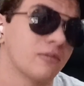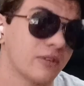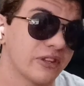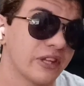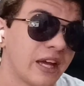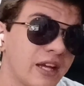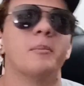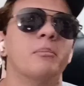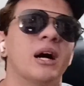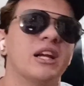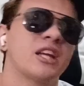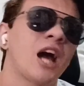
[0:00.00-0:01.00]
with that.
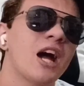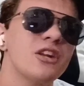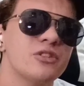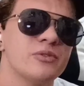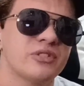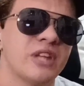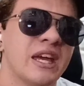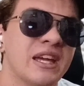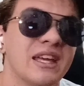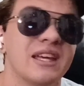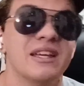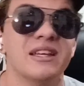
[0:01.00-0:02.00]
But Khonshu's
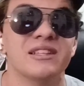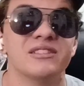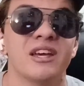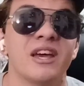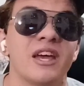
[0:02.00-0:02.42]
thing is,